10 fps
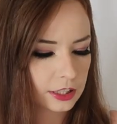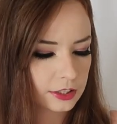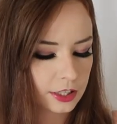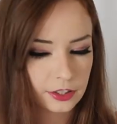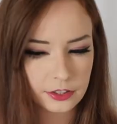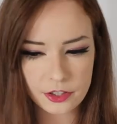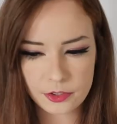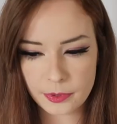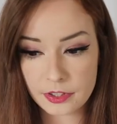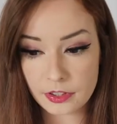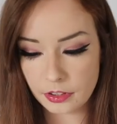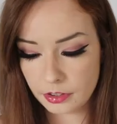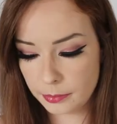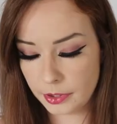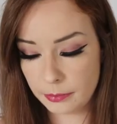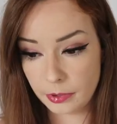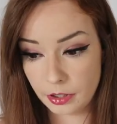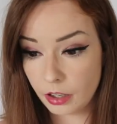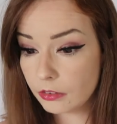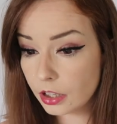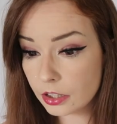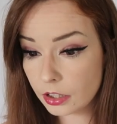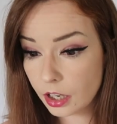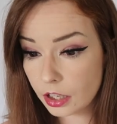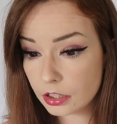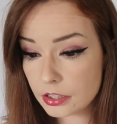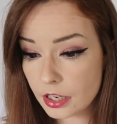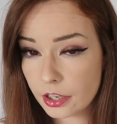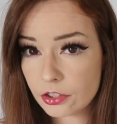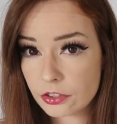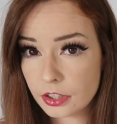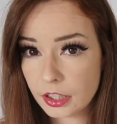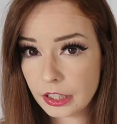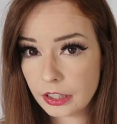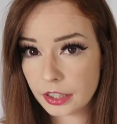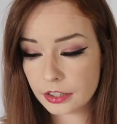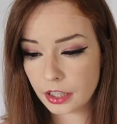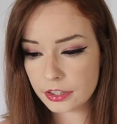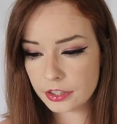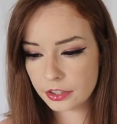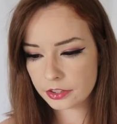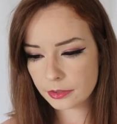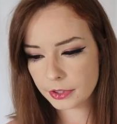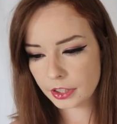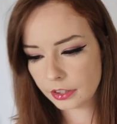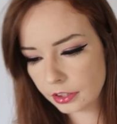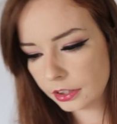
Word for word: I think this was a little bit below $100 actually, like 90 or something,